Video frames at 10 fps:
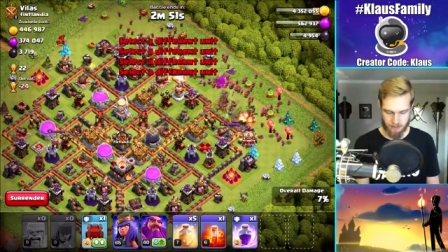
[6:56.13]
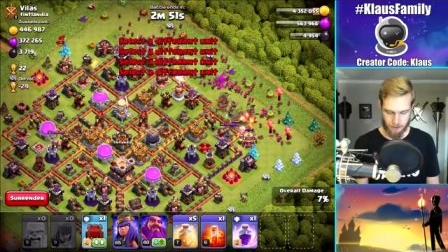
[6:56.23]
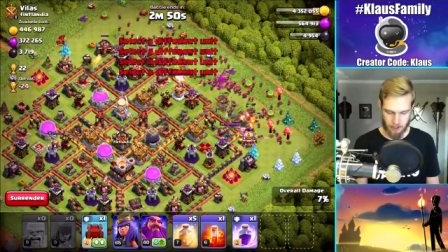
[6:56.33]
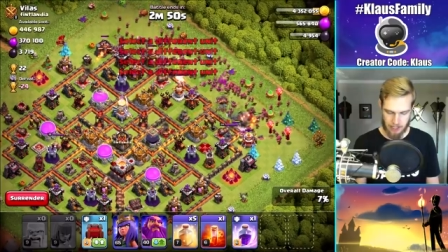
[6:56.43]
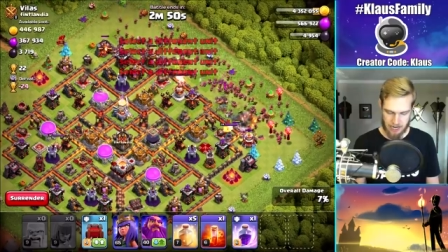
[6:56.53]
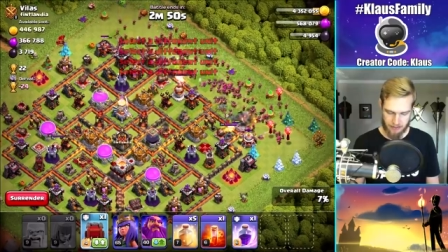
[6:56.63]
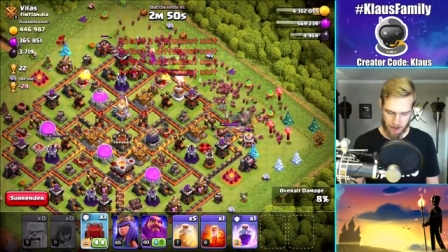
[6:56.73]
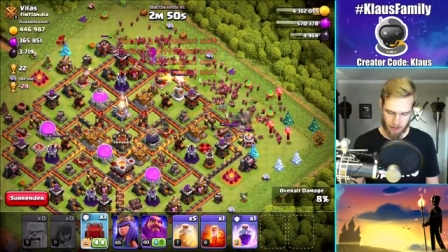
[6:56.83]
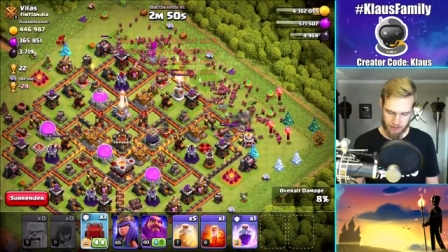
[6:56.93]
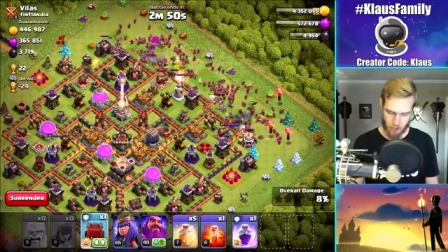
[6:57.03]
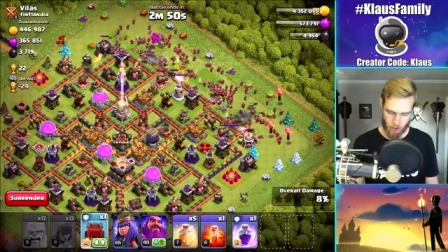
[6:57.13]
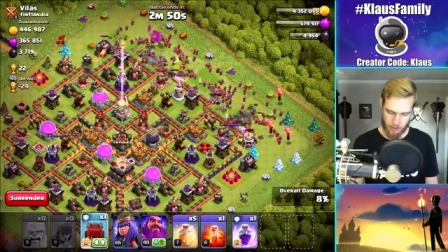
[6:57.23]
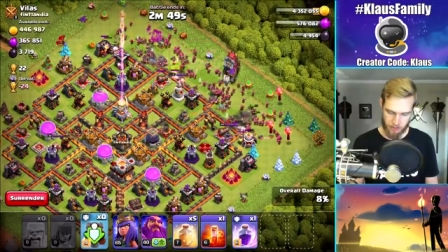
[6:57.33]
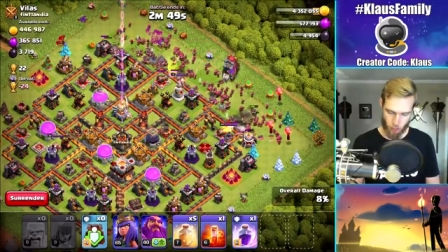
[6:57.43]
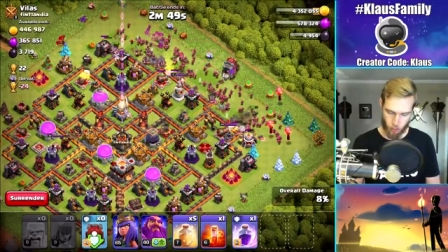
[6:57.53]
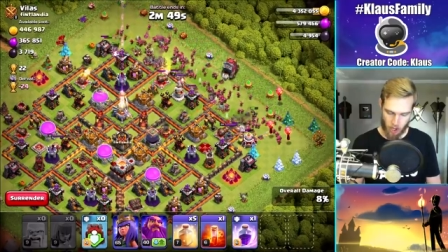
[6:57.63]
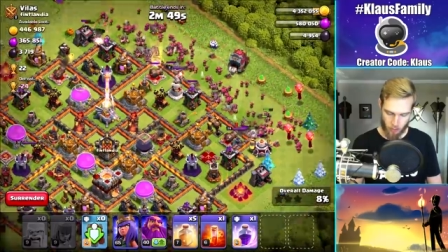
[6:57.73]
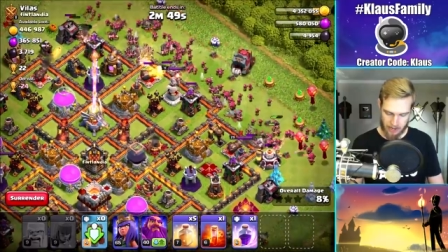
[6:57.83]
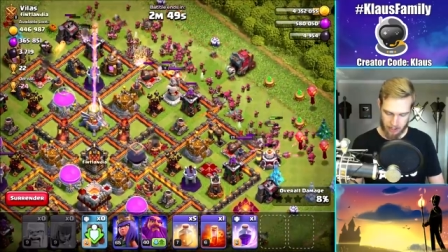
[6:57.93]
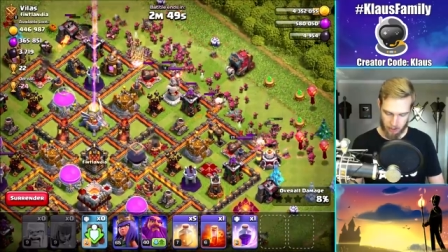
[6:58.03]
front line there. Let's go in with the Wall
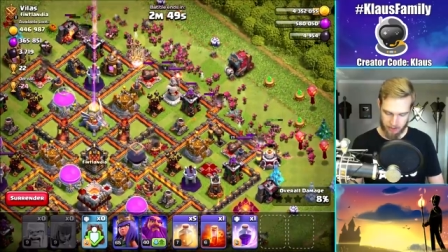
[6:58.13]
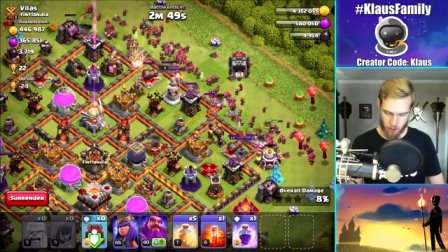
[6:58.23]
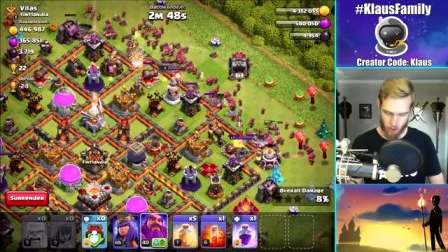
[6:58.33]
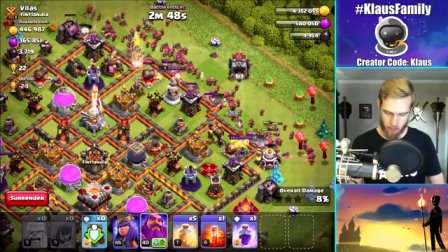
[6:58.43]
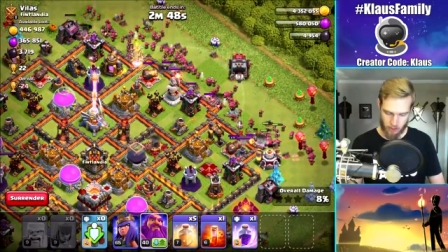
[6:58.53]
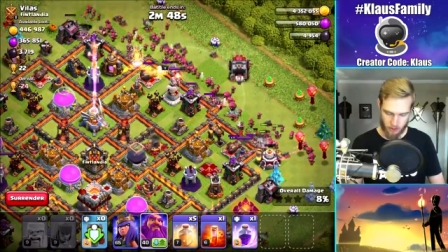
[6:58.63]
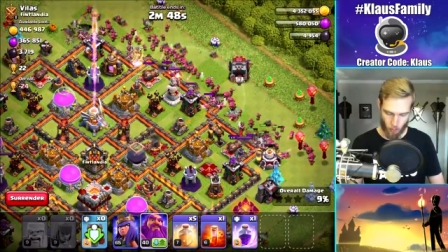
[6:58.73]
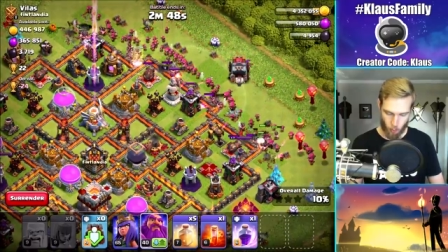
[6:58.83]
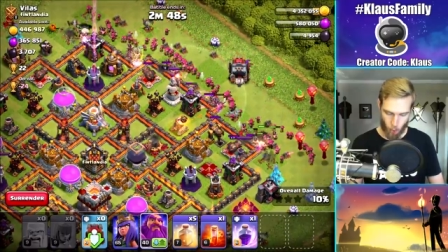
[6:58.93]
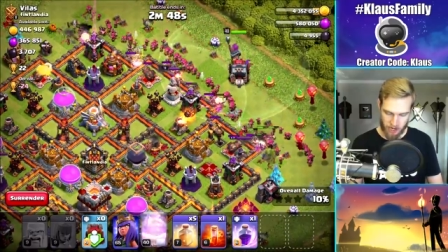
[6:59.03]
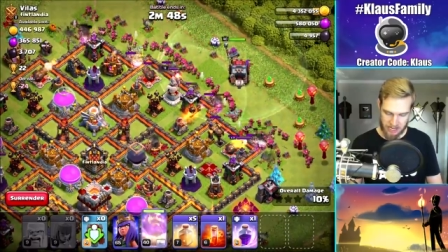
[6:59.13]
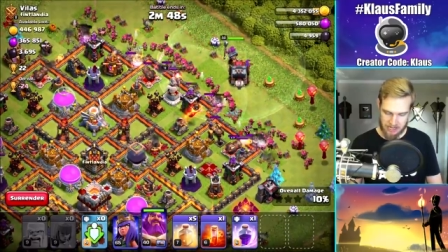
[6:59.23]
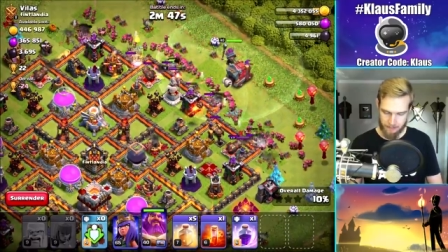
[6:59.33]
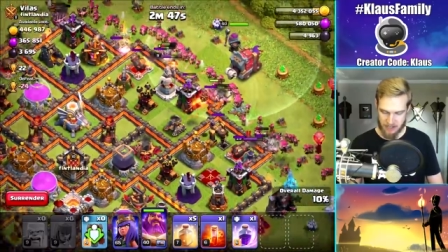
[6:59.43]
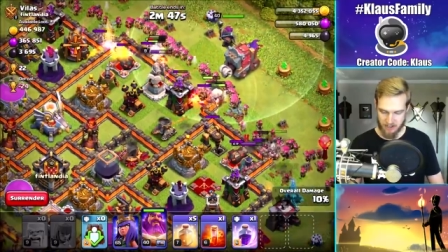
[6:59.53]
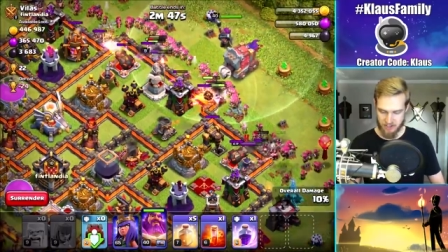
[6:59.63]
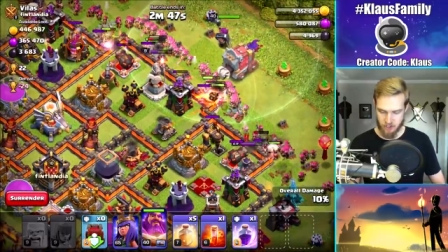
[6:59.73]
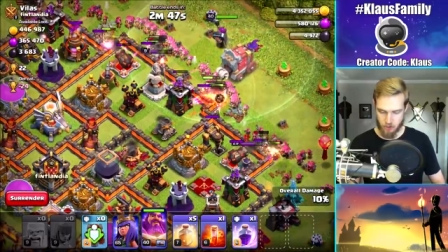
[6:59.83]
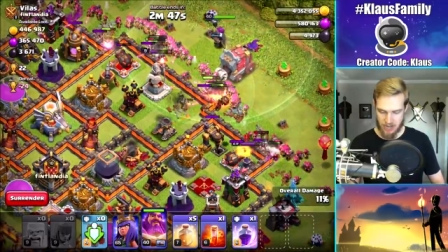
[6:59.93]
Wrecker. Let's go in with the Warden. And as soon